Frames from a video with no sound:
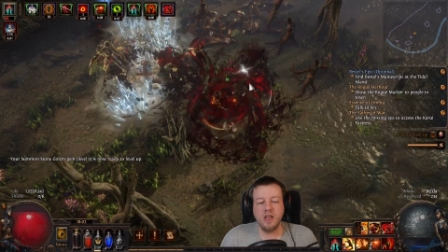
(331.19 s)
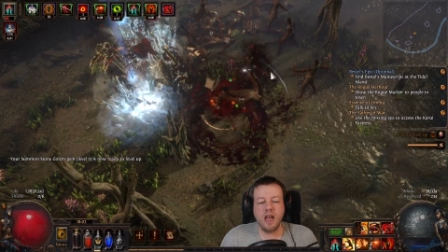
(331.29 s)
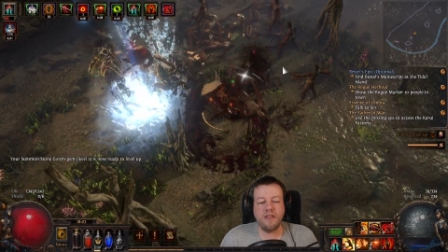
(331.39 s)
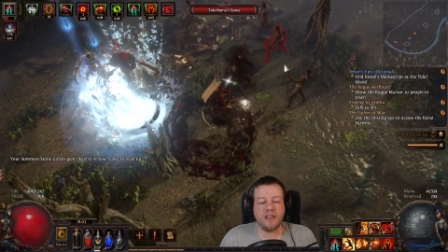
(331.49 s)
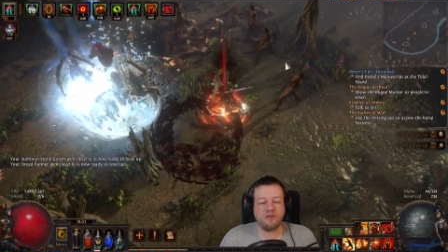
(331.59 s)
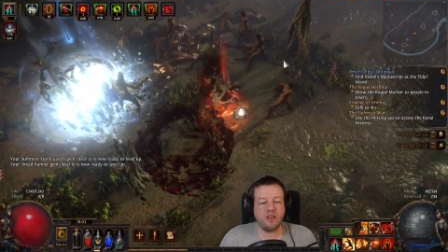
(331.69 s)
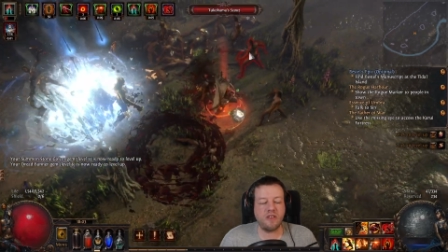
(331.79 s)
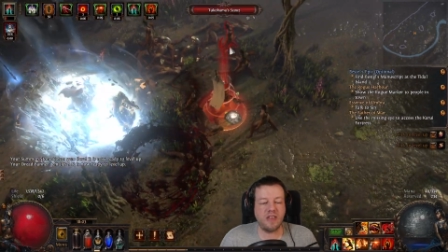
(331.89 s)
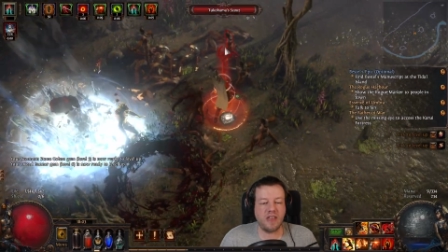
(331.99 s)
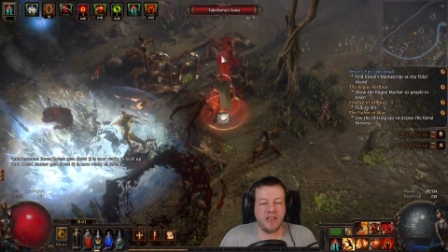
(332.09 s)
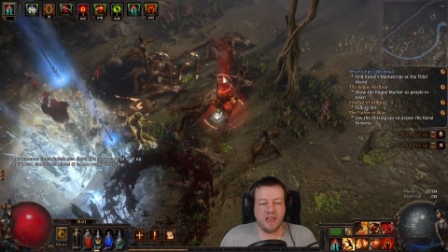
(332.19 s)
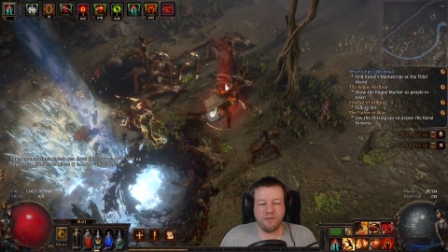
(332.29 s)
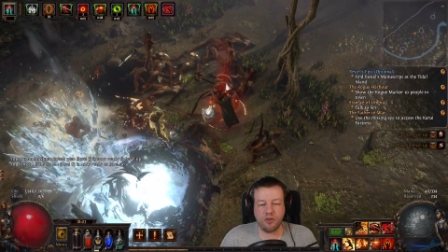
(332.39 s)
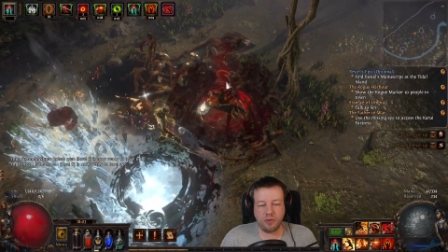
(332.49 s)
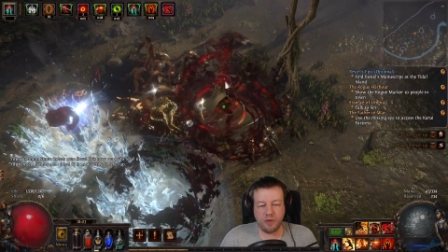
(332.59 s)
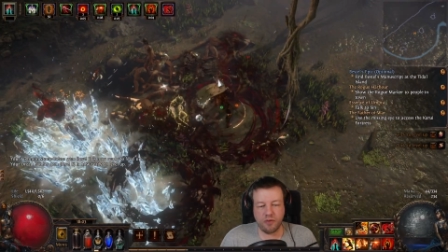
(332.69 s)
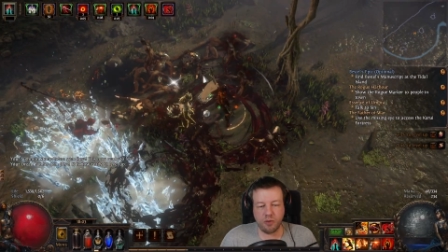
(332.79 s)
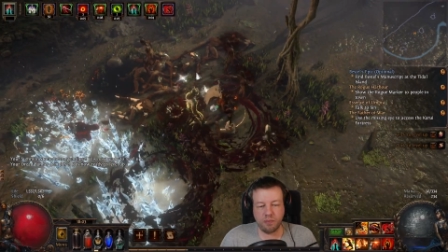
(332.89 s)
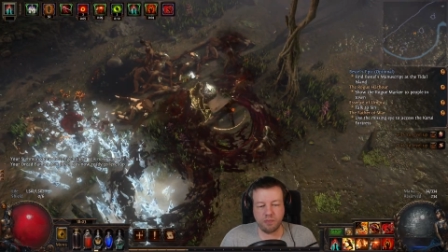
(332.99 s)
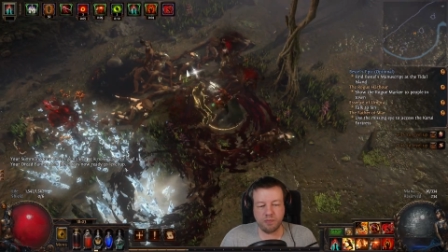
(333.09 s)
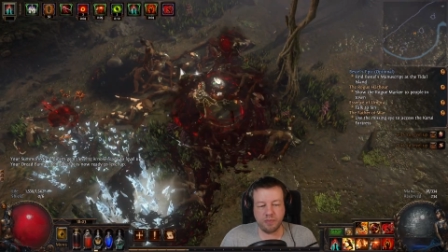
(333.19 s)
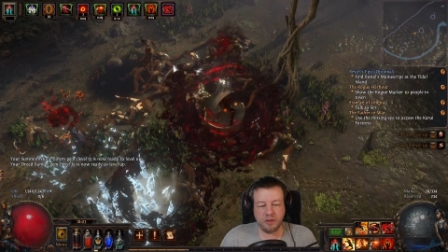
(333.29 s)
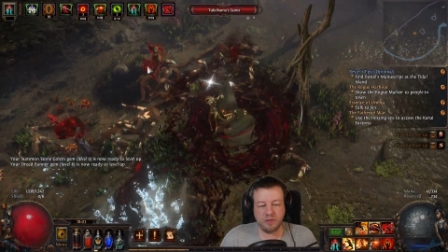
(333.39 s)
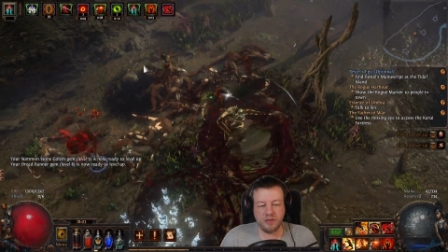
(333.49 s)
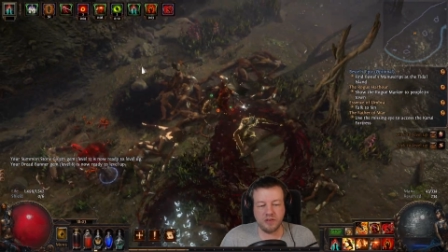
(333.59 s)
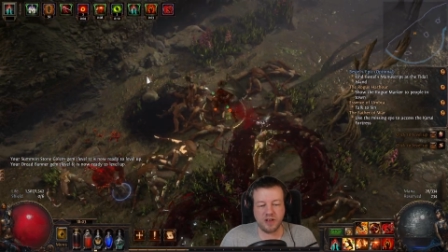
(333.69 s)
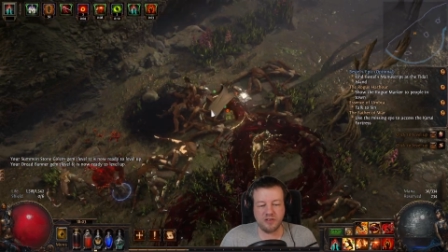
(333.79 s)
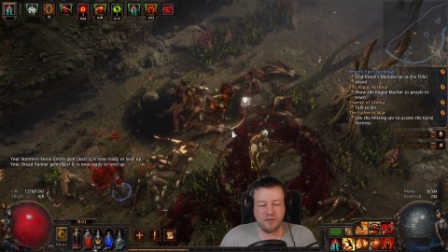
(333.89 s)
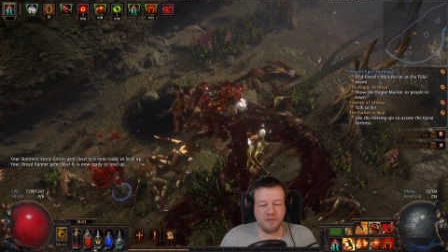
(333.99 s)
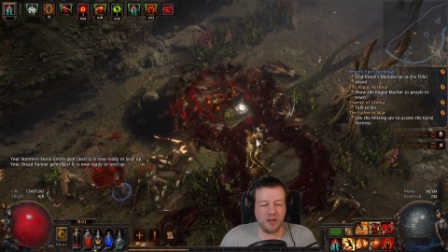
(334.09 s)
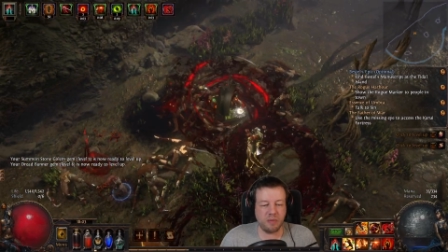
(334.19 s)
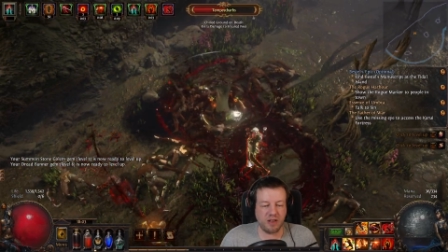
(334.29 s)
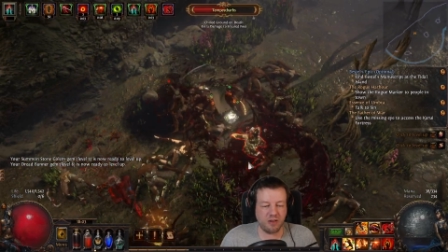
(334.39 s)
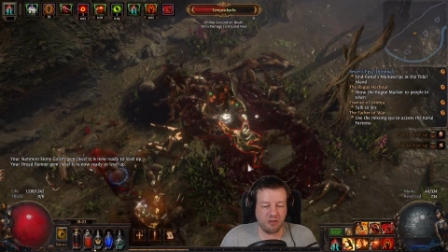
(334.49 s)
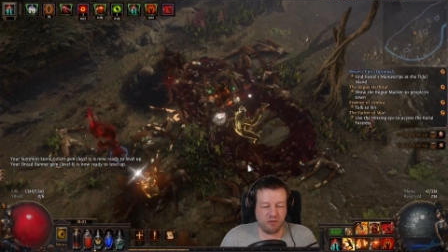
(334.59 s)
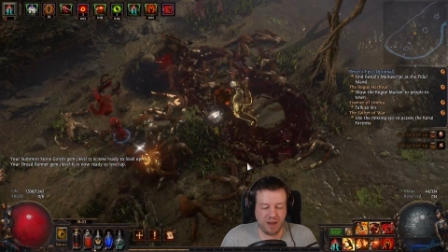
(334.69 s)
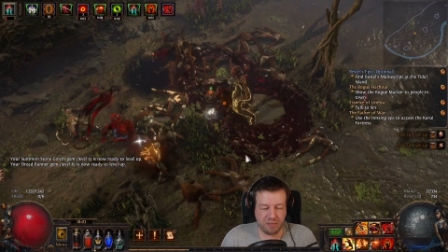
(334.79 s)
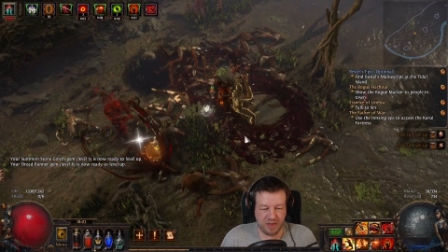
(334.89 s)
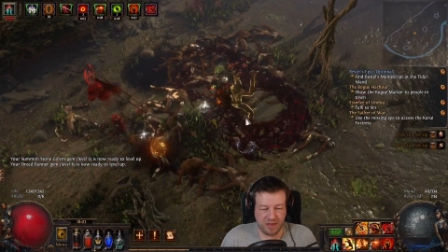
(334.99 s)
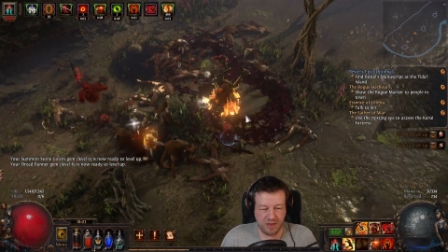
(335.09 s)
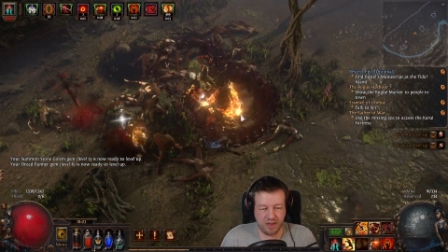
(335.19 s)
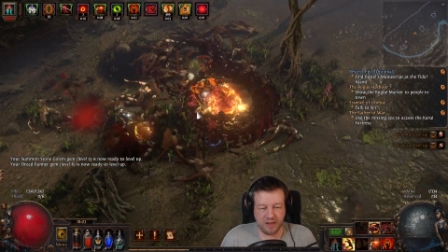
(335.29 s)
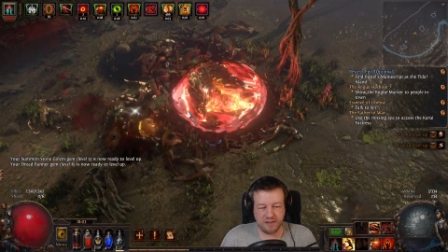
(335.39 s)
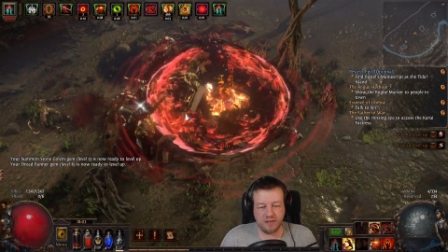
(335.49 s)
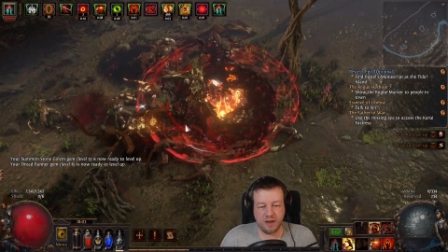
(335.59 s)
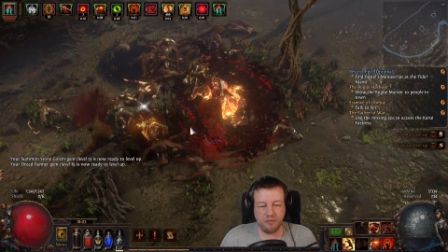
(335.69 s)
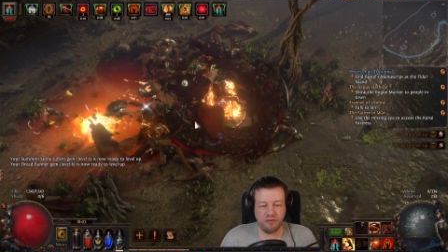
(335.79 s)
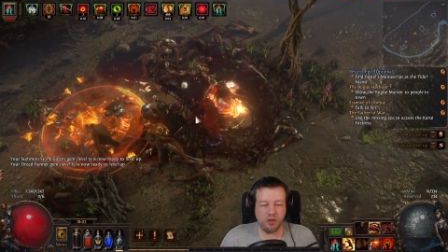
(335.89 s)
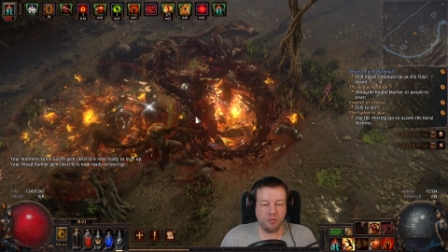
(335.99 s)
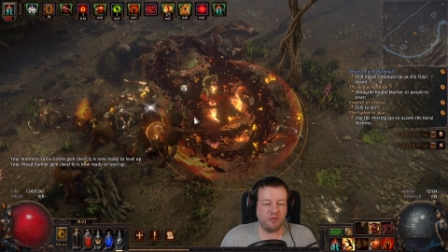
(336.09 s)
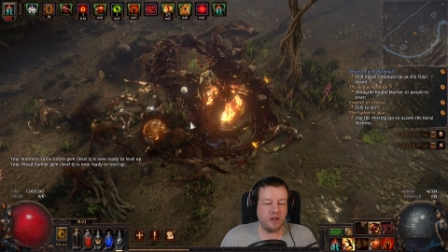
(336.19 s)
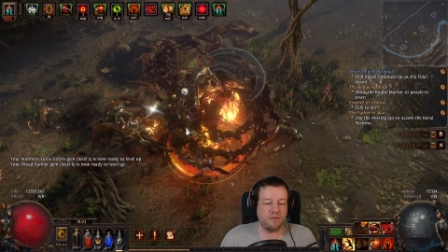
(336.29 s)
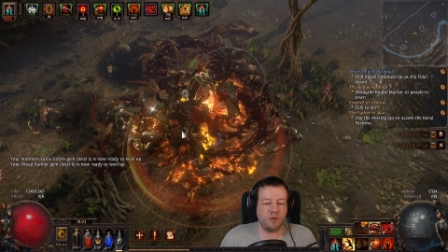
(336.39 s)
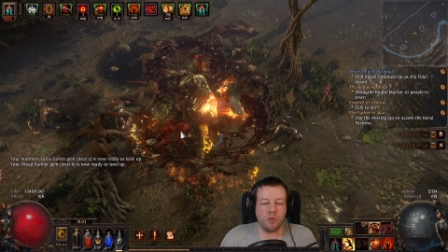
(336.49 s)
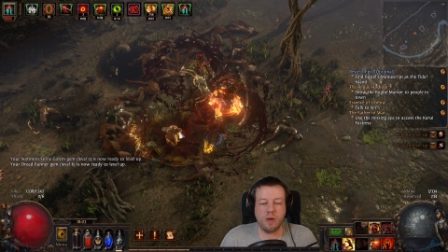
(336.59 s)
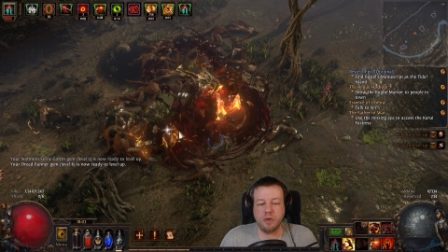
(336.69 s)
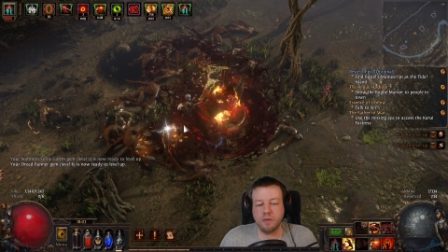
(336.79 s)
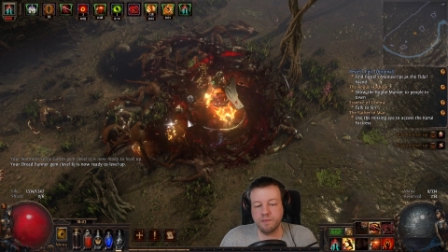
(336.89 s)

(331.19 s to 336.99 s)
And that's really the key. If your build starts to feel a bit crappy, it's time for an upgrade of your weapon.